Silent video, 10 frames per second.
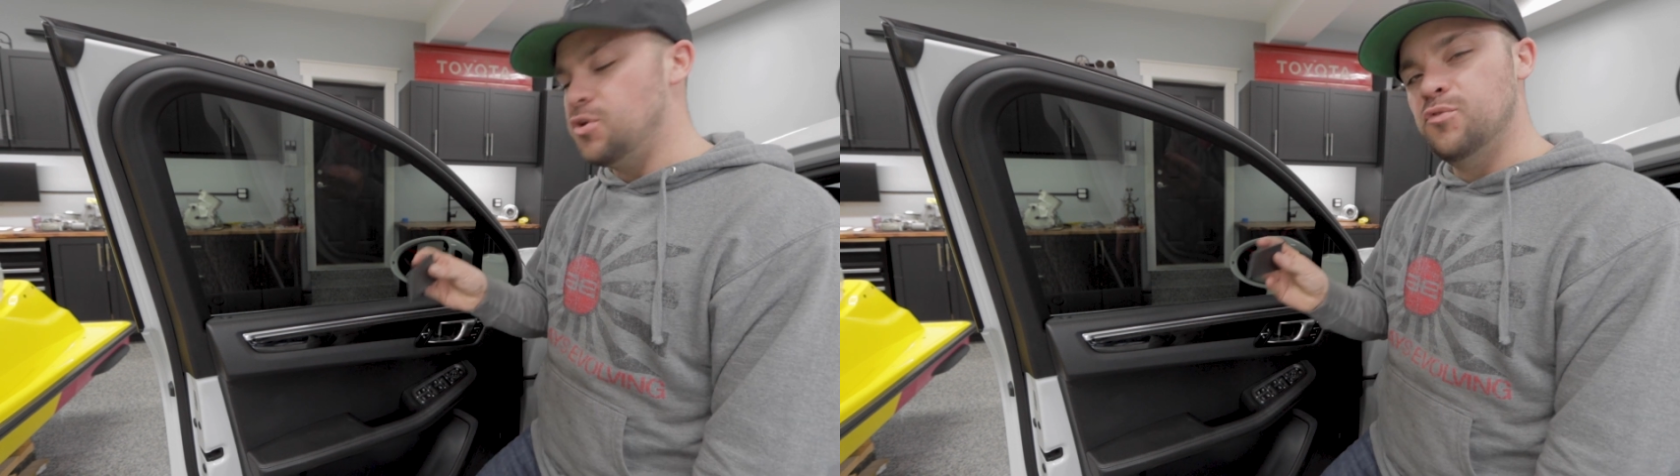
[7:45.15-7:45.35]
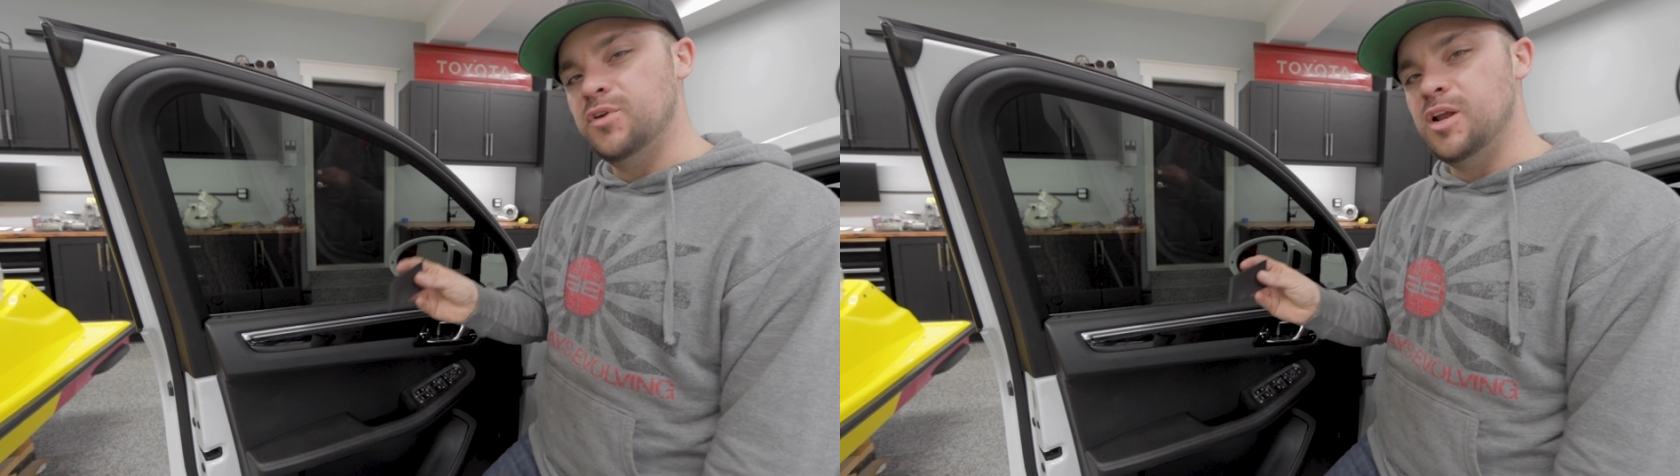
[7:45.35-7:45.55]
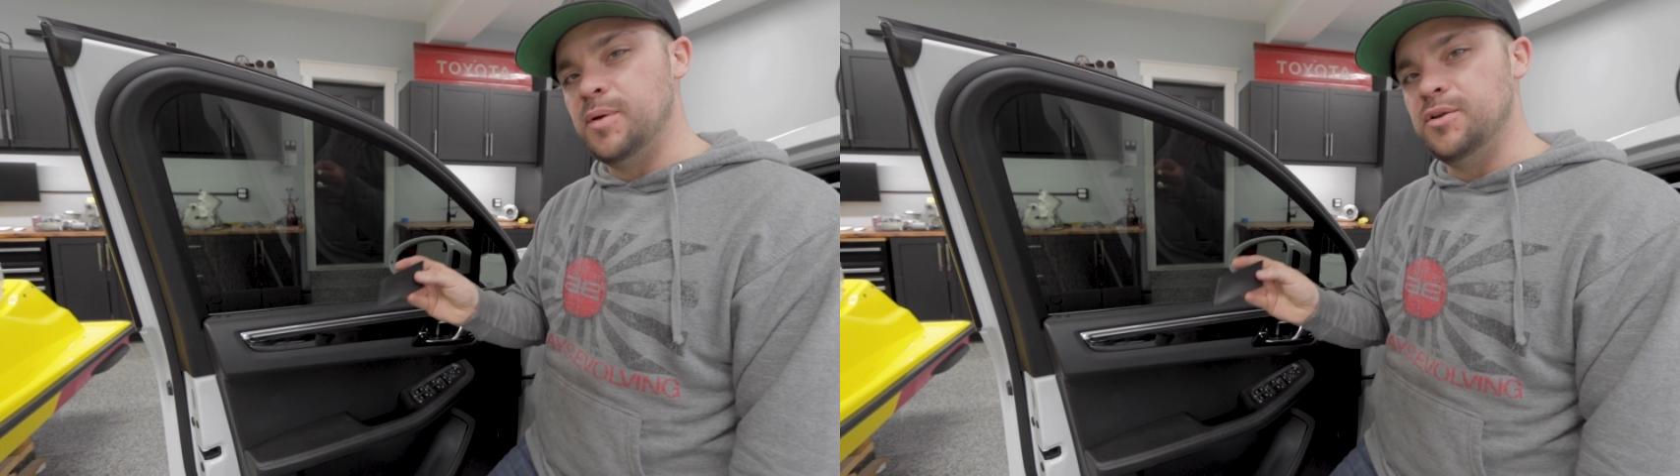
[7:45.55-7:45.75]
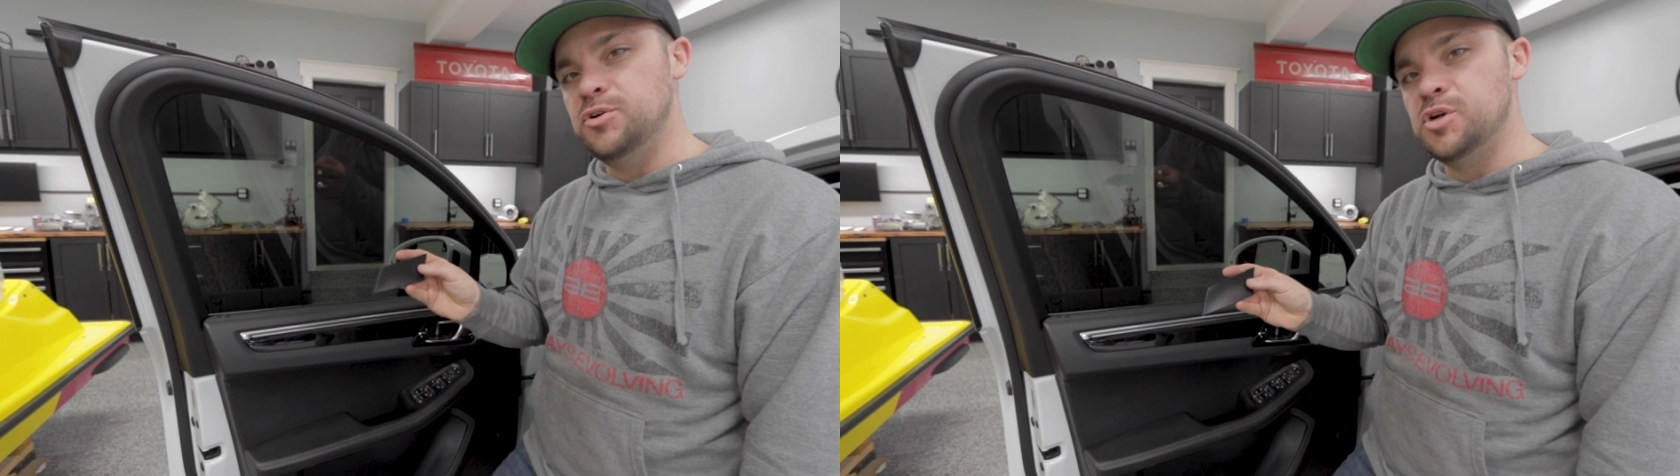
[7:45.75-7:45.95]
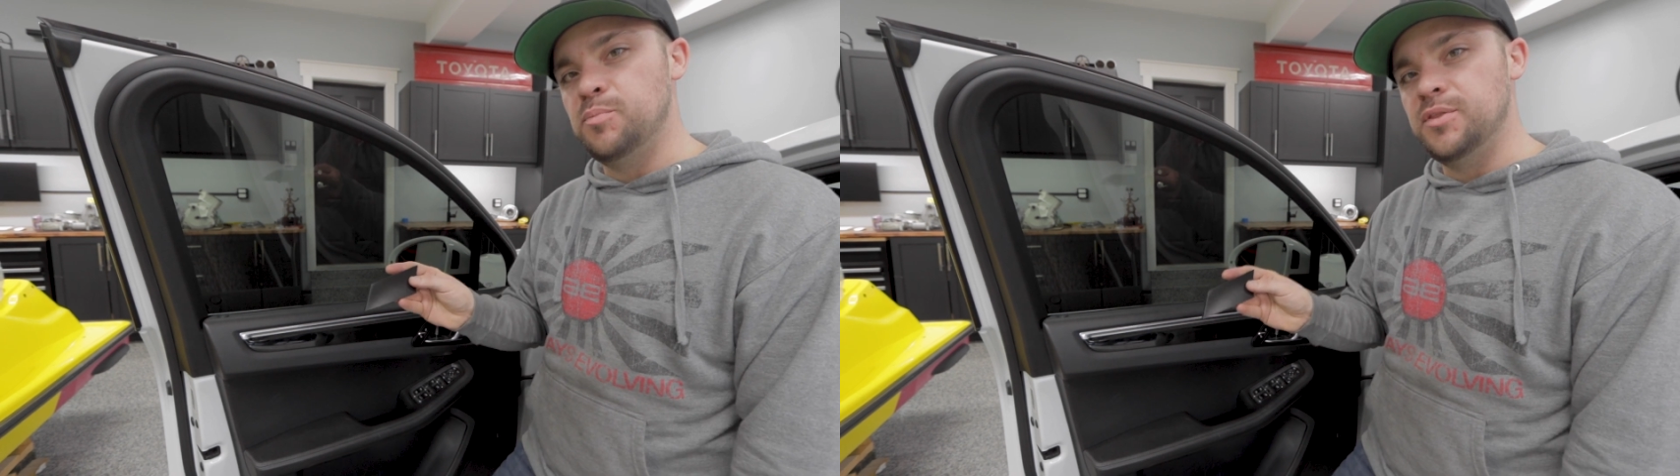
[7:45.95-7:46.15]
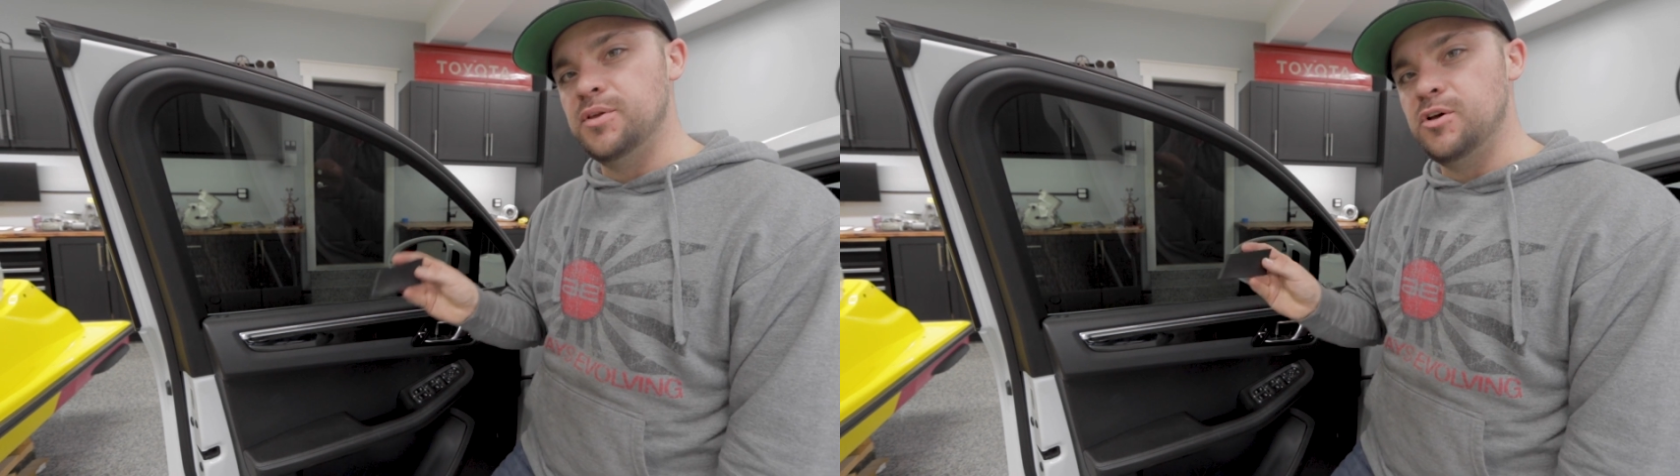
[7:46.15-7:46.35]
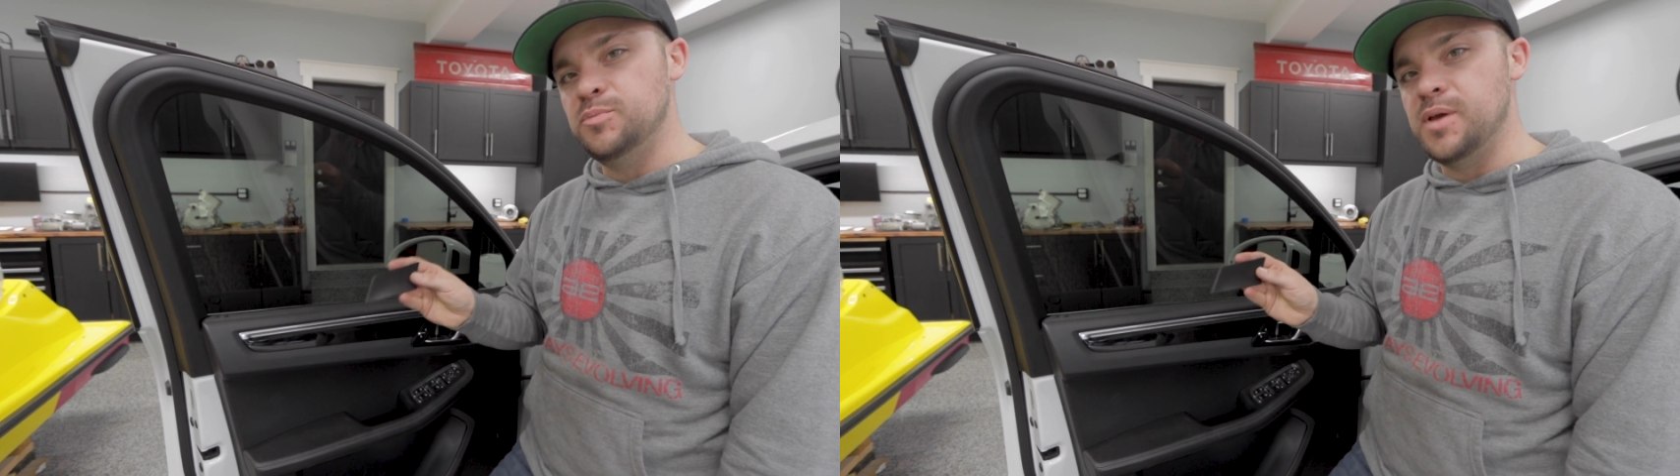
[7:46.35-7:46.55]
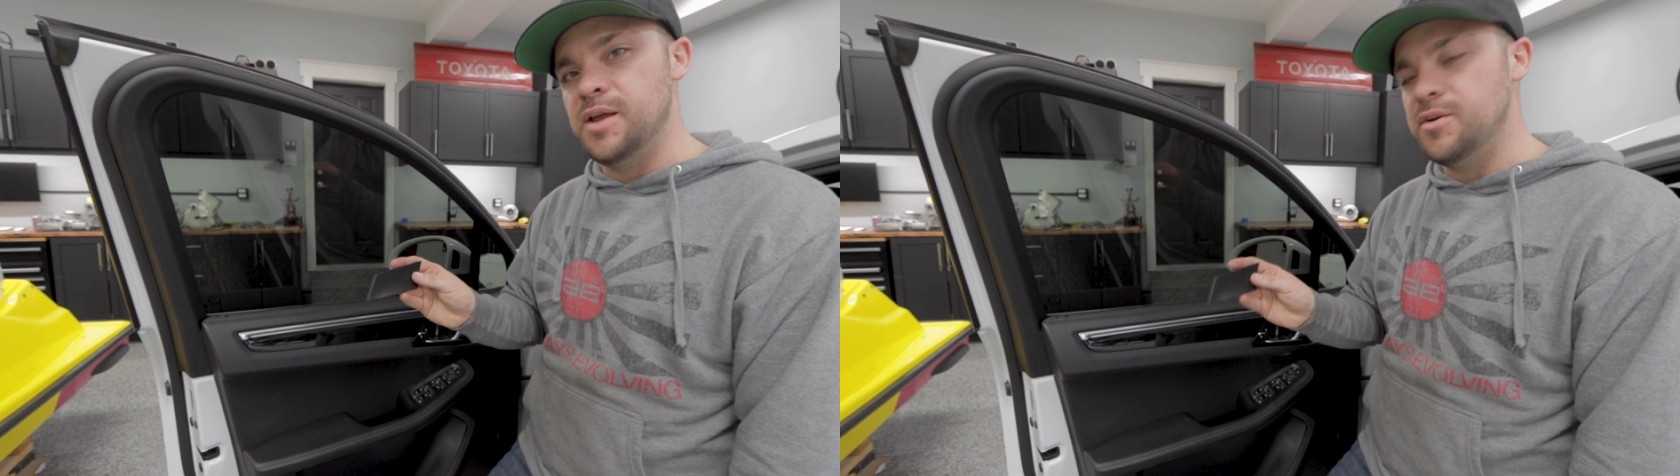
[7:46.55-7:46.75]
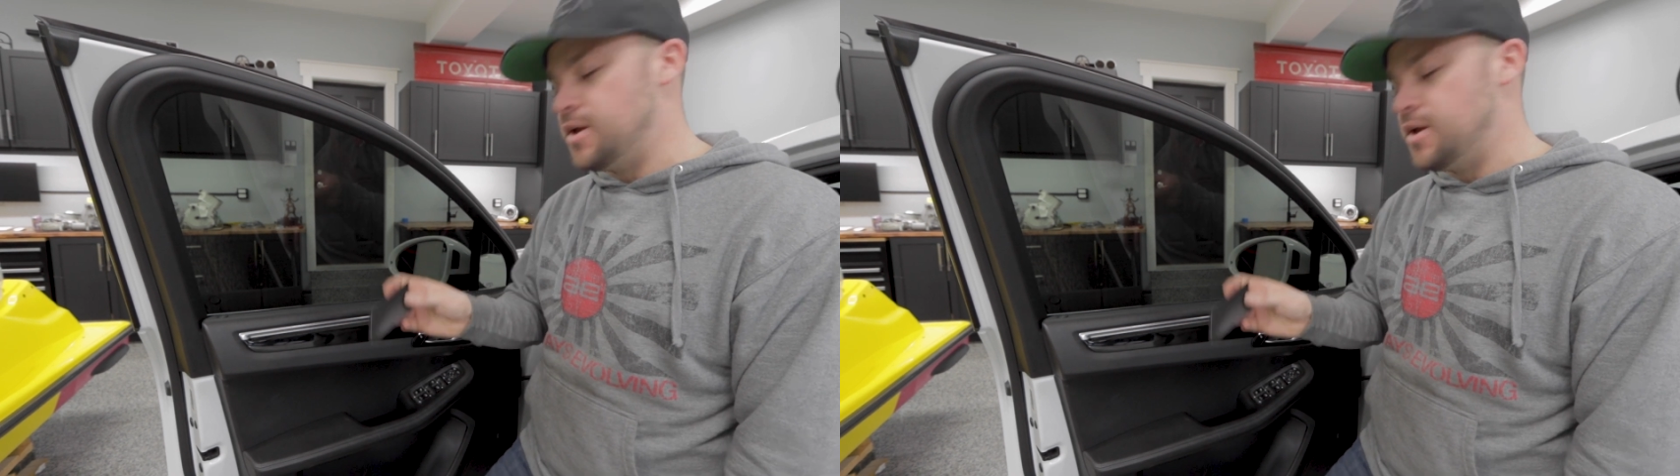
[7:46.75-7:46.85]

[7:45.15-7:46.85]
don't forget about your trim plate that goes behind